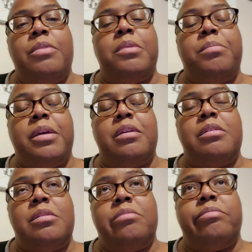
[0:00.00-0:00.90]
from the
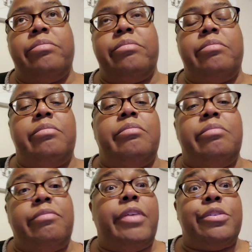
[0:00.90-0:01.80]
biggest
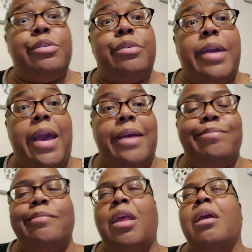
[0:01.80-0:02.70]
vessel you got.
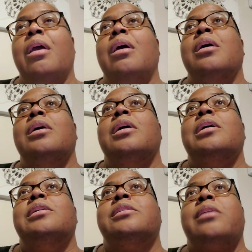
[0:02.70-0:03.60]

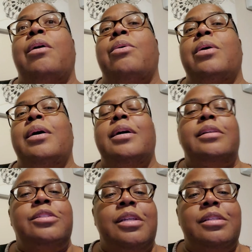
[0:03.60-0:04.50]
So
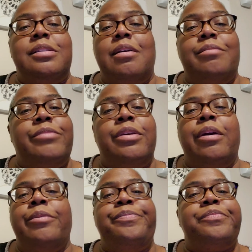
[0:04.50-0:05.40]
just, you
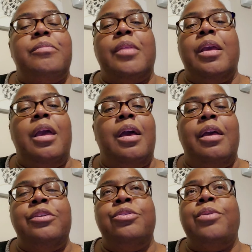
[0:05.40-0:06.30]
know,
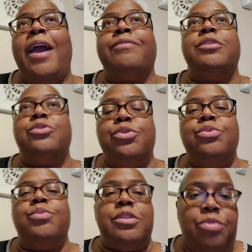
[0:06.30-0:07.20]
you have to
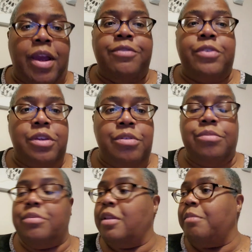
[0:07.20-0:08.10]
do what's right for
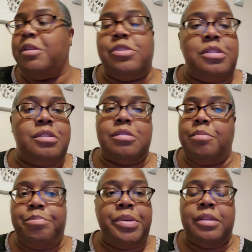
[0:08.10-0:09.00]
you. Let me just
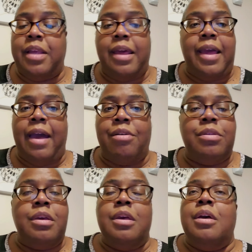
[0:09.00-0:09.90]
put that
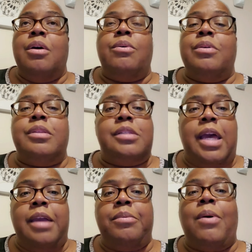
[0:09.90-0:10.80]
out on the
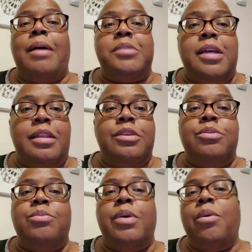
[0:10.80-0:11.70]
table. I'm telling
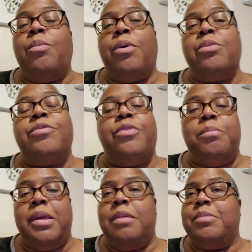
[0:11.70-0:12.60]
you what worked for
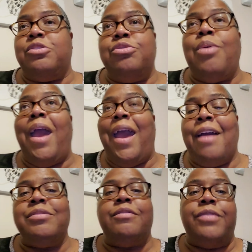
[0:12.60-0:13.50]
me, but you
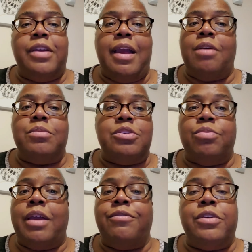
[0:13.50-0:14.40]
have to figure out
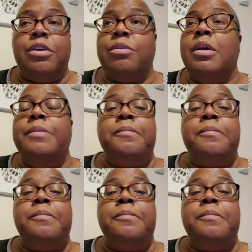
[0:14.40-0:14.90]
what's right for you.